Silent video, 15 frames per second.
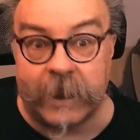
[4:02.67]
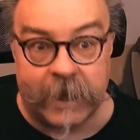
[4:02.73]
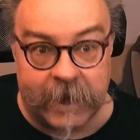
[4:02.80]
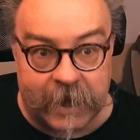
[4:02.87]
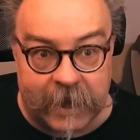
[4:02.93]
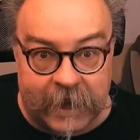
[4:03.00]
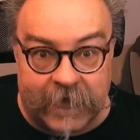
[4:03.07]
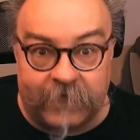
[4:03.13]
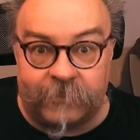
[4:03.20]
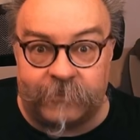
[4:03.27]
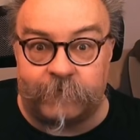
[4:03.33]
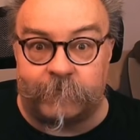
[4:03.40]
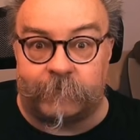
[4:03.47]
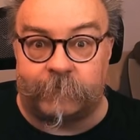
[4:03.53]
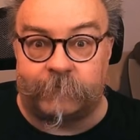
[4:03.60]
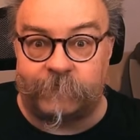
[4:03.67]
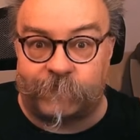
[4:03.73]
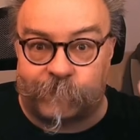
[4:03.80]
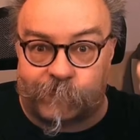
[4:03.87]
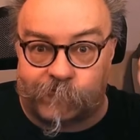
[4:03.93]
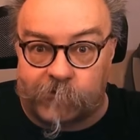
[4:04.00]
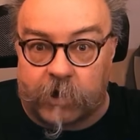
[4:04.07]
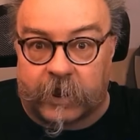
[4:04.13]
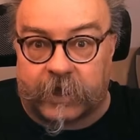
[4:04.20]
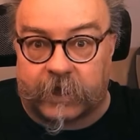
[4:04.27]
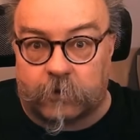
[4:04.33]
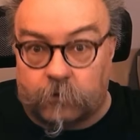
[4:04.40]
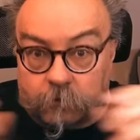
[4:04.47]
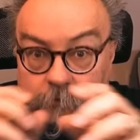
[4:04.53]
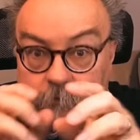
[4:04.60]
Let them frolic
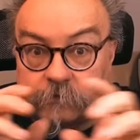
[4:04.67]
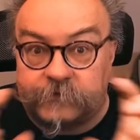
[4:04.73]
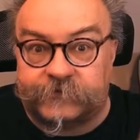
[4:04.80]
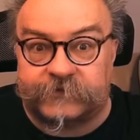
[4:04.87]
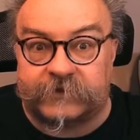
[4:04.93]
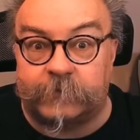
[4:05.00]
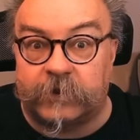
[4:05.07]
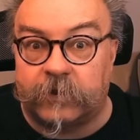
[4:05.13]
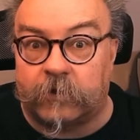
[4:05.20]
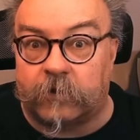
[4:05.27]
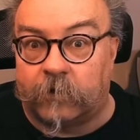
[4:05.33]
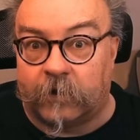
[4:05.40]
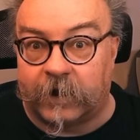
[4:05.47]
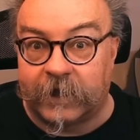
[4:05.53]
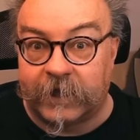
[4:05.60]
all summer long